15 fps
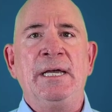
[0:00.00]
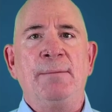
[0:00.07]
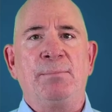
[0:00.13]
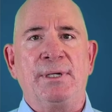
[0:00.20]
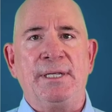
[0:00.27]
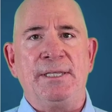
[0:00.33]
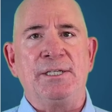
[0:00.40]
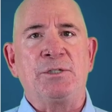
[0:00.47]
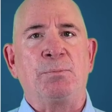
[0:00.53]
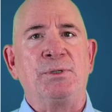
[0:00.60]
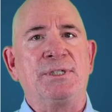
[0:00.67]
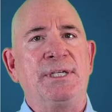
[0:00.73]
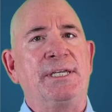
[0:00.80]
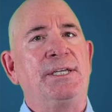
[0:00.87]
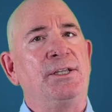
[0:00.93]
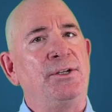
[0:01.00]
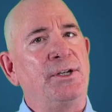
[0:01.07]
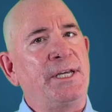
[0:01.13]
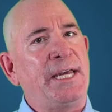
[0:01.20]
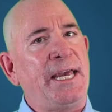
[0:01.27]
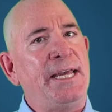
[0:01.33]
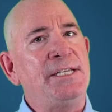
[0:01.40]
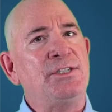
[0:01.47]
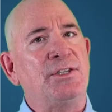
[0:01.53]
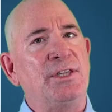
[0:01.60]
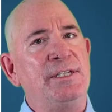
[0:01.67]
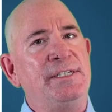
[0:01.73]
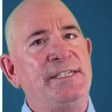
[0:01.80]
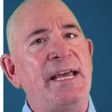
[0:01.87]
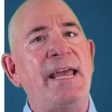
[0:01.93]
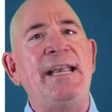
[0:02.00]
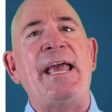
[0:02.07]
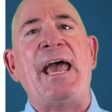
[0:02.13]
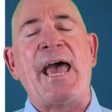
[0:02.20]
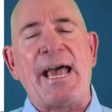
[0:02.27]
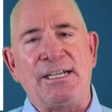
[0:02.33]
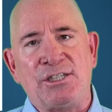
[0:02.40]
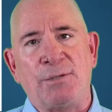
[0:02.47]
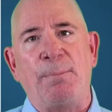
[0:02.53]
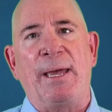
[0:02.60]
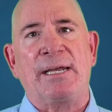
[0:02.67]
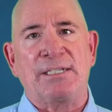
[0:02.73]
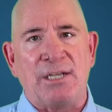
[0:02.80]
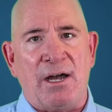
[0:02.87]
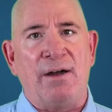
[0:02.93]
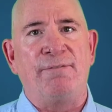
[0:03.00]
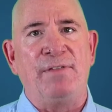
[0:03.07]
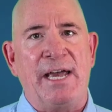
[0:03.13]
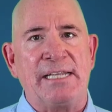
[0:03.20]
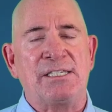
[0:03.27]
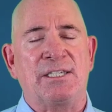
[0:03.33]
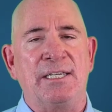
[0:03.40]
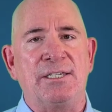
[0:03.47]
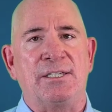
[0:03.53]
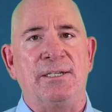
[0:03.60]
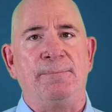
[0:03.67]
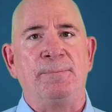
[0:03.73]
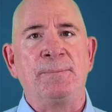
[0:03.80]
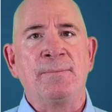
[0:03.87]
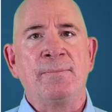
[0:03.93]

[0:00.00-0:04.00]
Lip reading: but in this particular case, the data aspect of that system